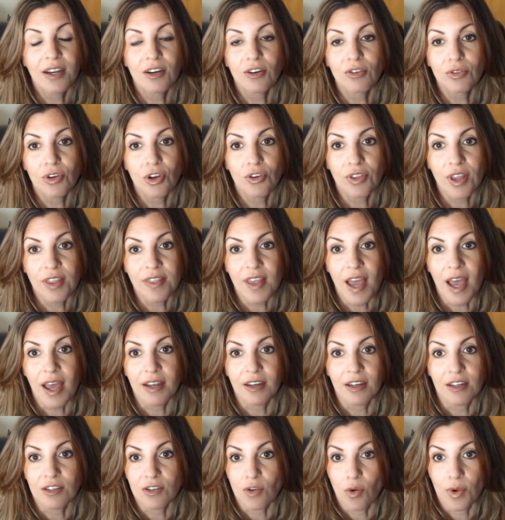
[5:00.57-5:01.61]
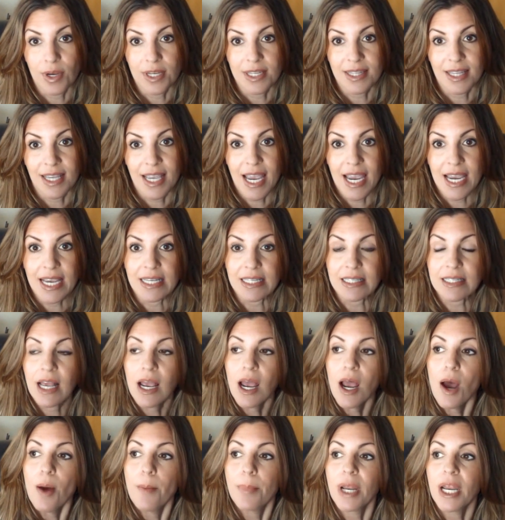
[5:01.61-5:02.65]
I don't know that that is always the case.
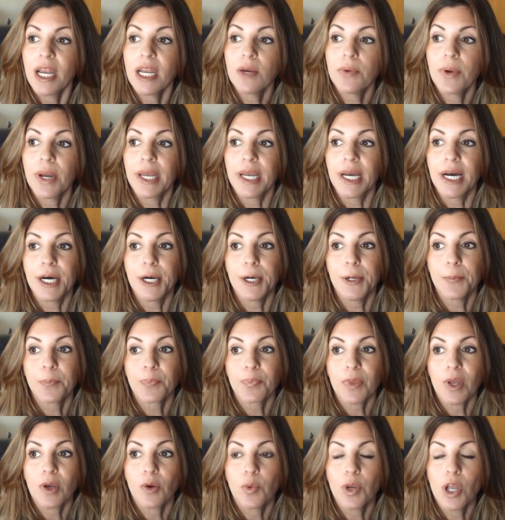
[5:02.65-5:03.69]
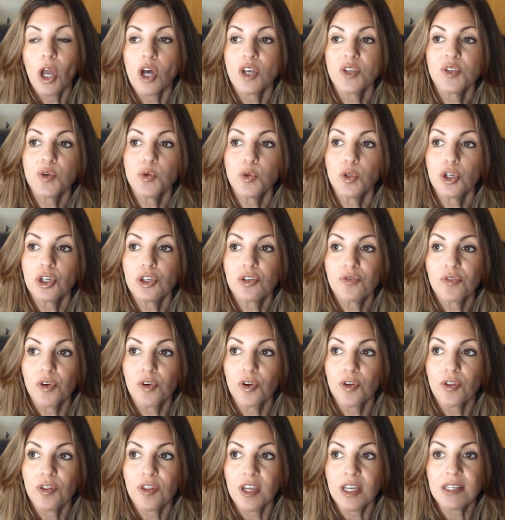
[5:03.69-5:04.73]
But anyway, um, we also looked
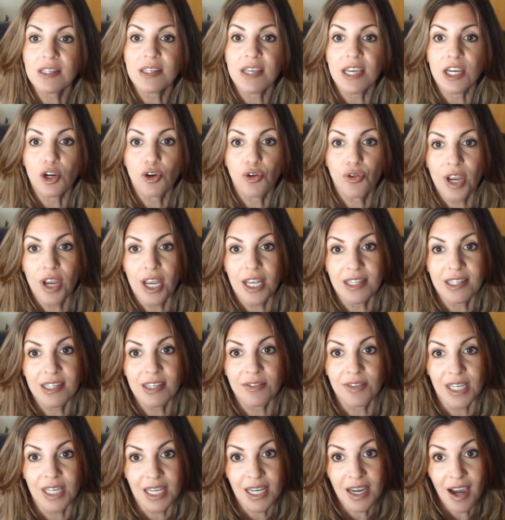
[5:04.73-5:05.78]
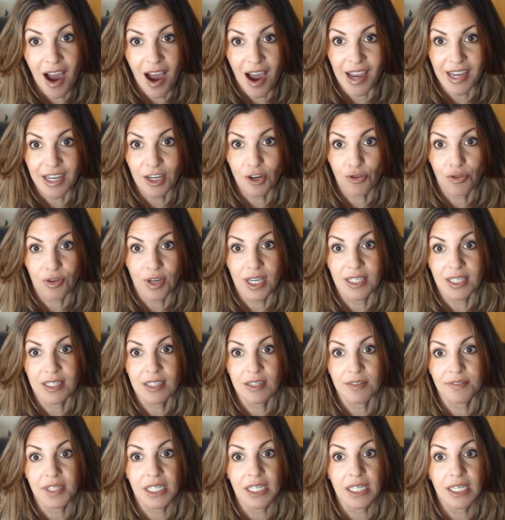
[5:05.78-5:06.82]
for things like creativity, high
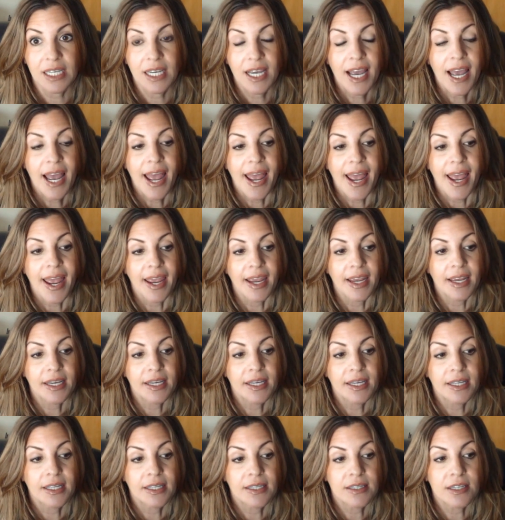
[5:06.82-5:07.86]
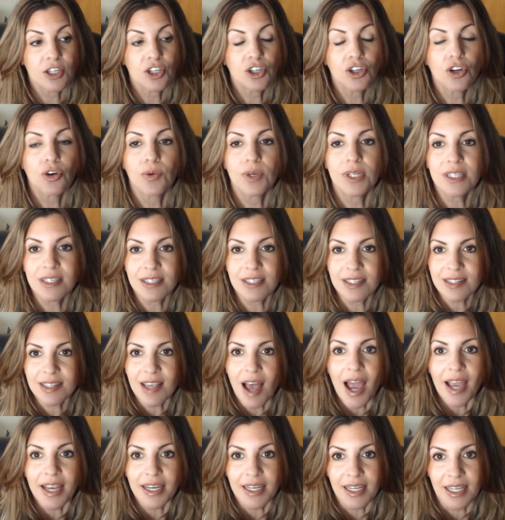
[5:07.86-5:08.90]
creativity, and you know, in
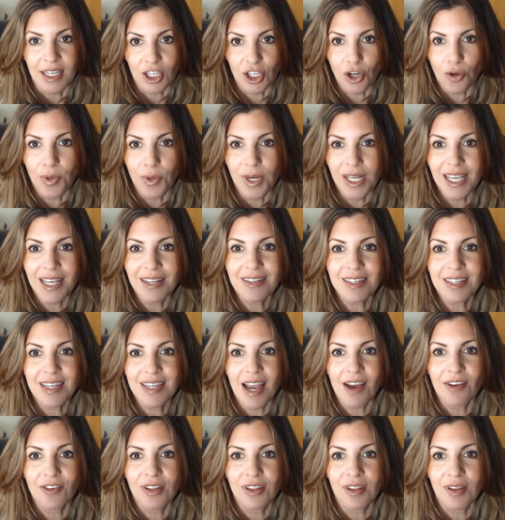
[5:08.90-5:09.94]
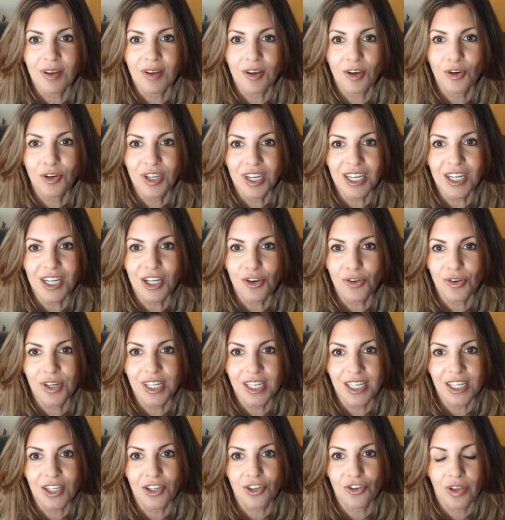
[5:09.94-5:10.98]
deciding, you know, when it gets down to the nitty
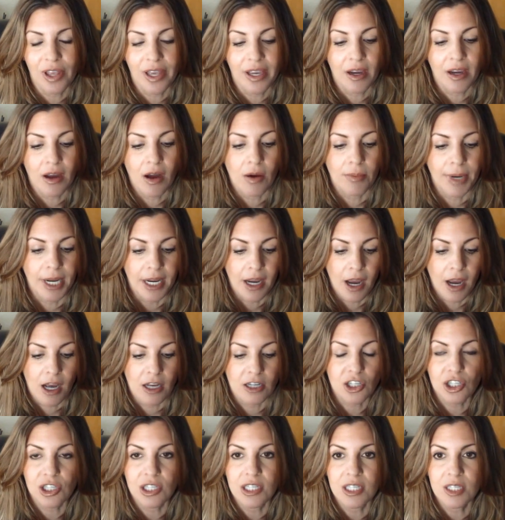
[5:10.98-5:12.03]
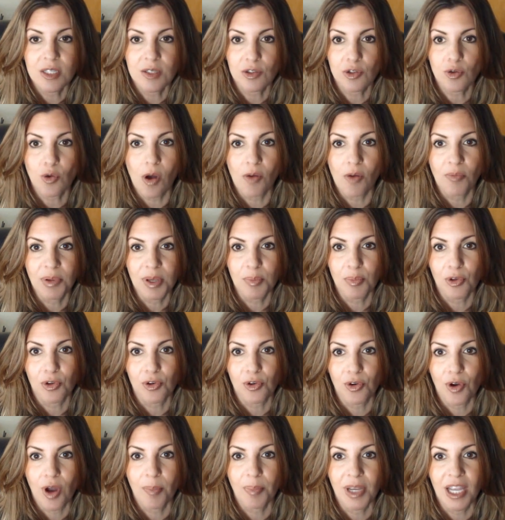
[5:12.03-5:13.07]
gritty, and you're like, oh my gosh, these 12 people
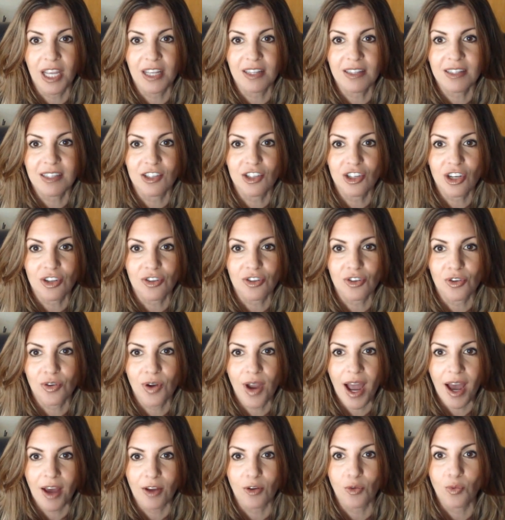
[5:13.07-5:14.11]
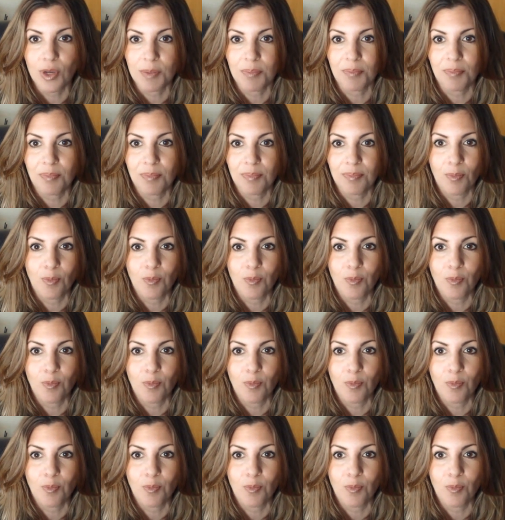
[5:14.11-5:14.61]
are up against each other. How do we